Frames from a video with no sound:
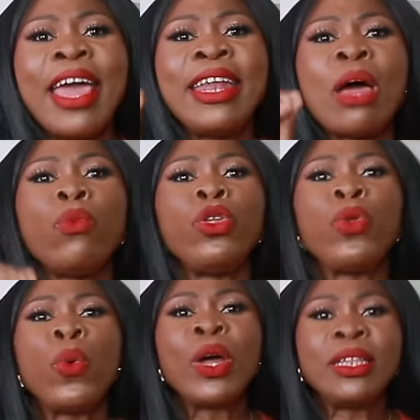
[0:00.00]
and I will
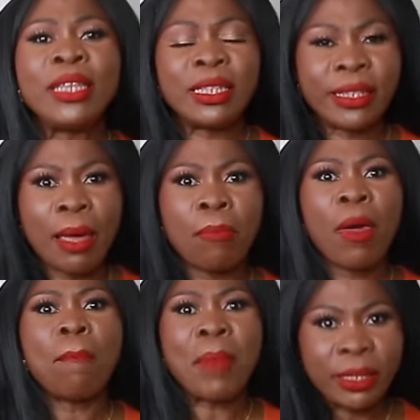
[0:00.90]
do the same
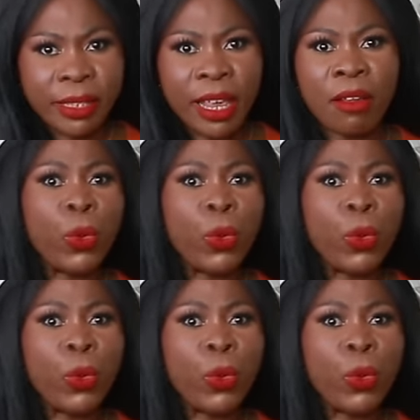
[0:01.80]
myself.